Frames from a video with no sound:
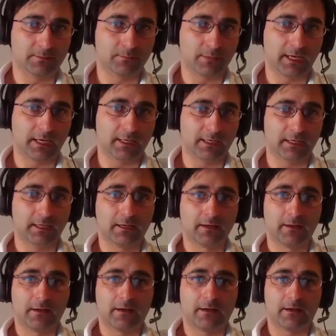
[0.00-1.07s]
mainly.
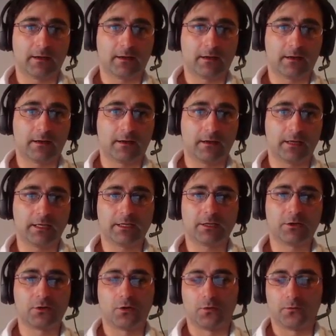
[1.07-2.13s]
He can
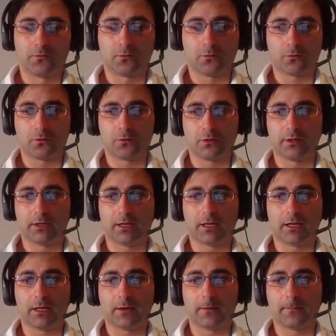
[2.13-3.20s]
go for
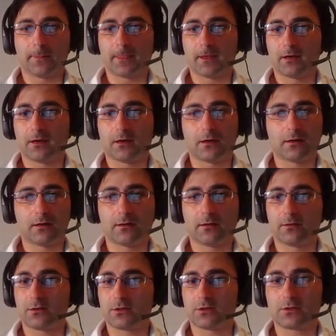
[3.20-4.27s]
the
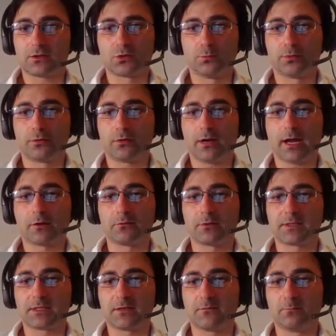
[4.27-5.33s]
super
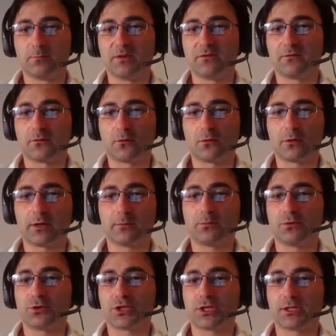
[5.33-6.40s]
aggressive b4 and
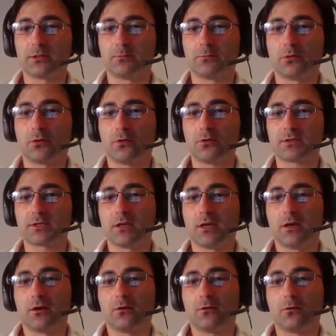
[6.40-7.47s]
pushing the pawns,
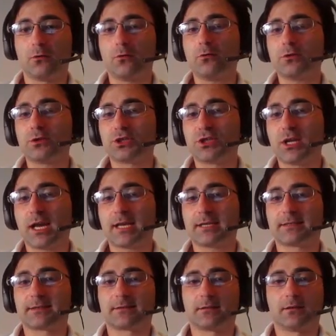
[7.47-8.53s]
or
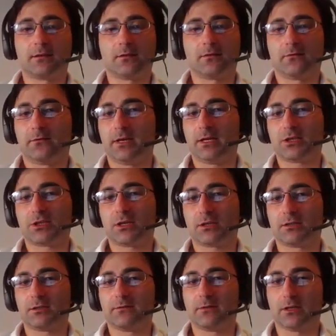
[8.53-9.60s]
just finishing
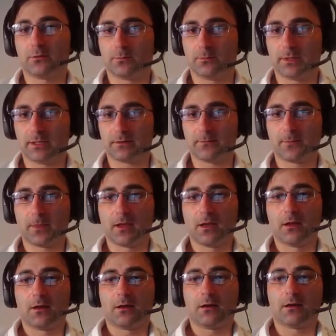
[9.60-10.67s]
development.
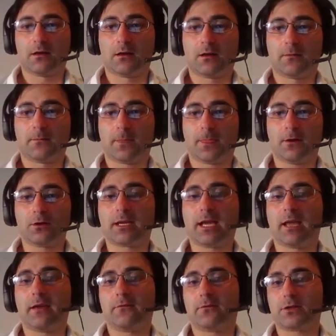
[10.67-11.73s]

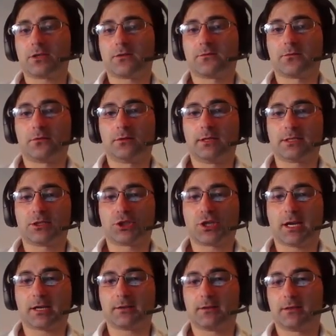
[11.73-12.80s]
Okay, first of all, let's
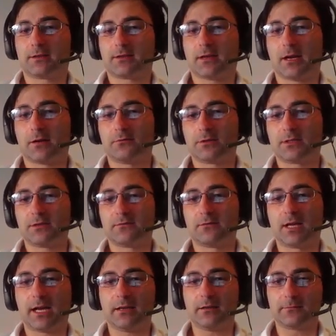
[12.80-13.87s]
check this aggressive
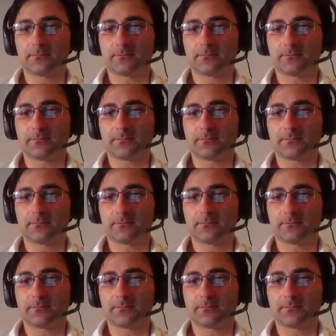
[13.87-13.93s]
line